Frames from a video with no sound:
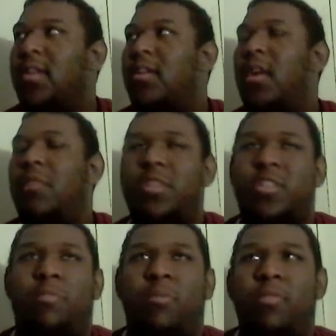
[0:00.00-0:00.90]
was
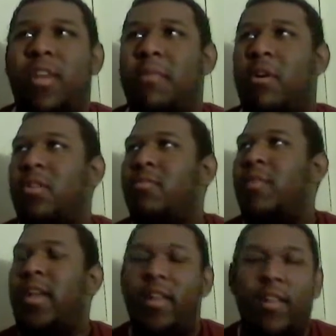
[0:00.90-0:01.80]
supporting him all the
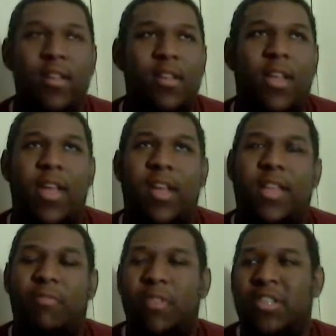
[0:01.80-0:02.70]
way. He has
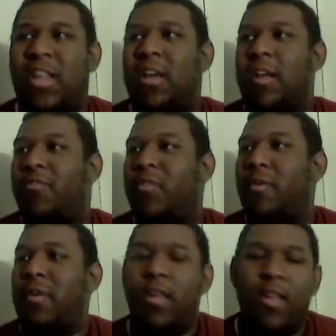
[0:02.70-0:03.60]
that Rasengan
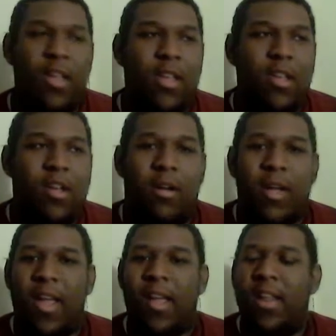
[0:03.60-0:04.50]
form.
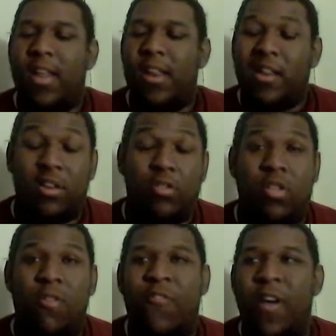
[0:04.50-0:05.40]
And as
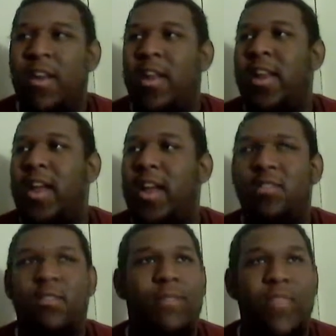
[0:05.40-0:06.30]
those two finally
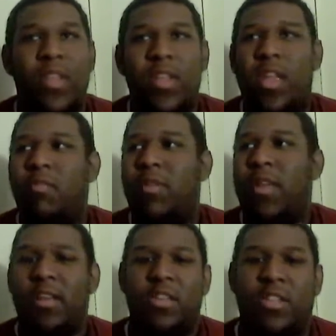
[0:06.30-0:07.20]
clash, we
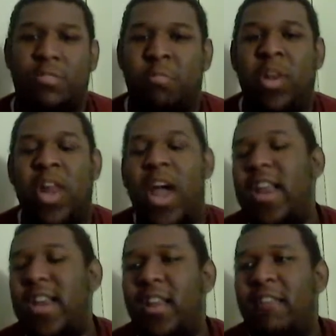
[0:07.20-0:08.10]
get this
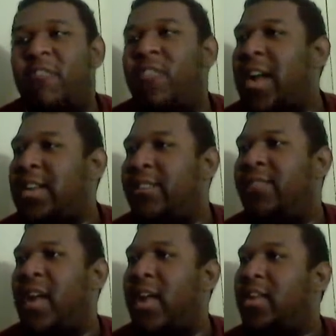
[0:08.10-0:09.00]
blinding flash
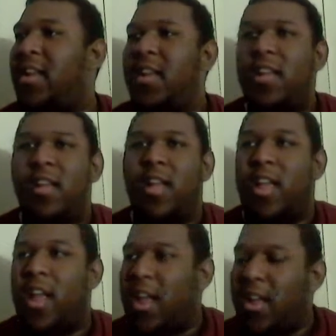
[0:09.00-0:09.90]
of light.
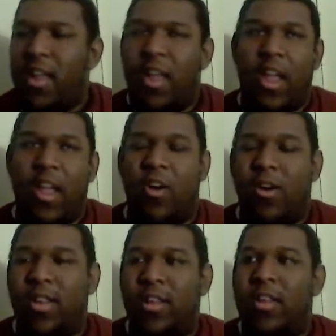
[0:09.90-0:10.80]

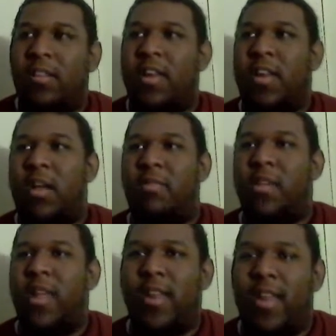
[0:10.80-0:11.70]
It comes
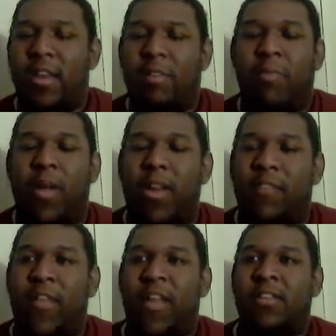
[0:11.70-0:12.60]
to a head, and
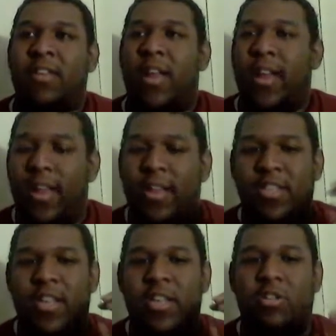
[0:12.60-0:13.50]
blinding flash of light
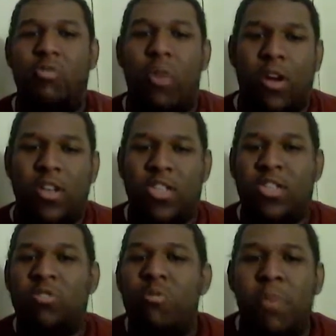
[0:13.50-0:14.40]
as these two are
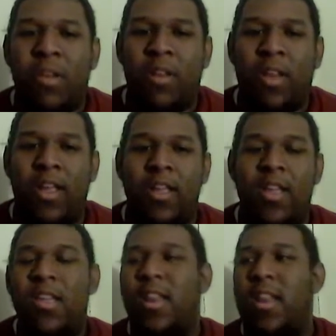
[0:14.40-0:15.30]
consumed by the light,
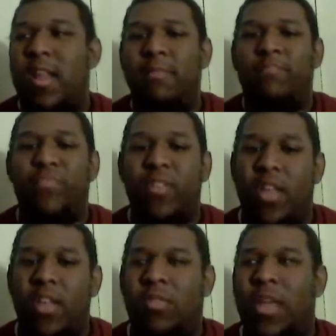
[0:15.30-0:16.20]
and then
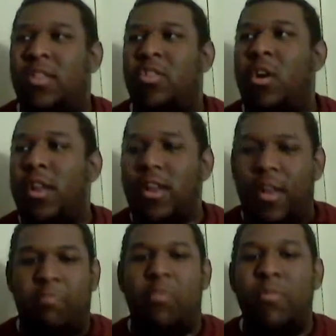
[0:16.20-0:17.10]
you get dark, and
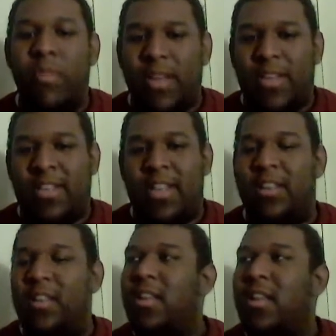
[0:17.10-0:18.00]
then boom, you get to
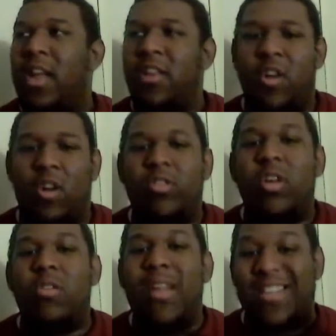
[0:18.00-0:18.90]
see
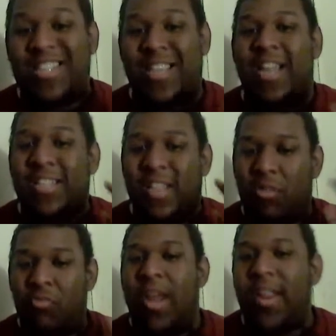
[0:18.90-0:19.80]
Naruto and
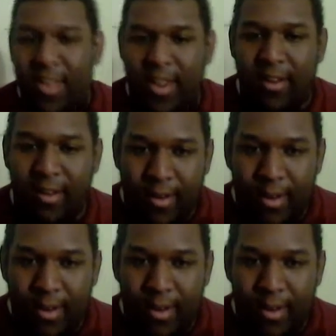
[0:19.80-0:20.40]
Sasuke right there.